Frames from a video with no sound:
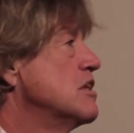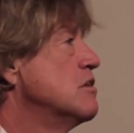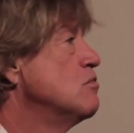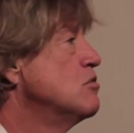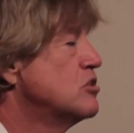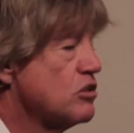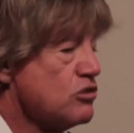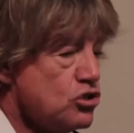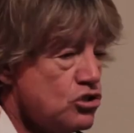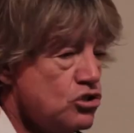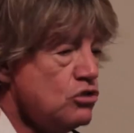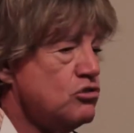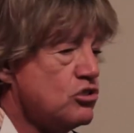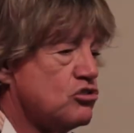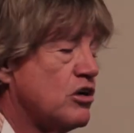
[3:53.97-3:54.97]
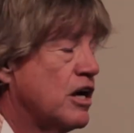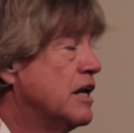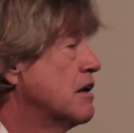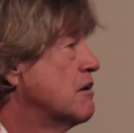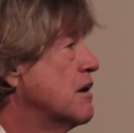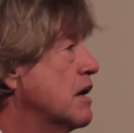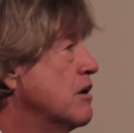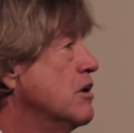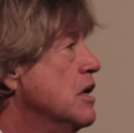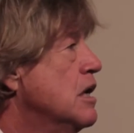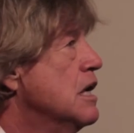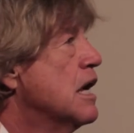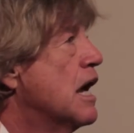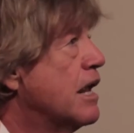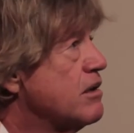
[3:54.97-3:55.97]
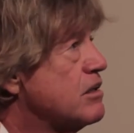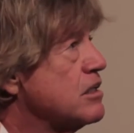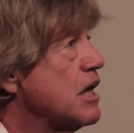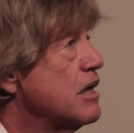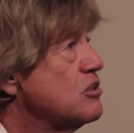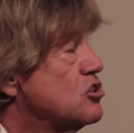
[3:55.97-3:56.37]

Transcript: It was a huge training ground, and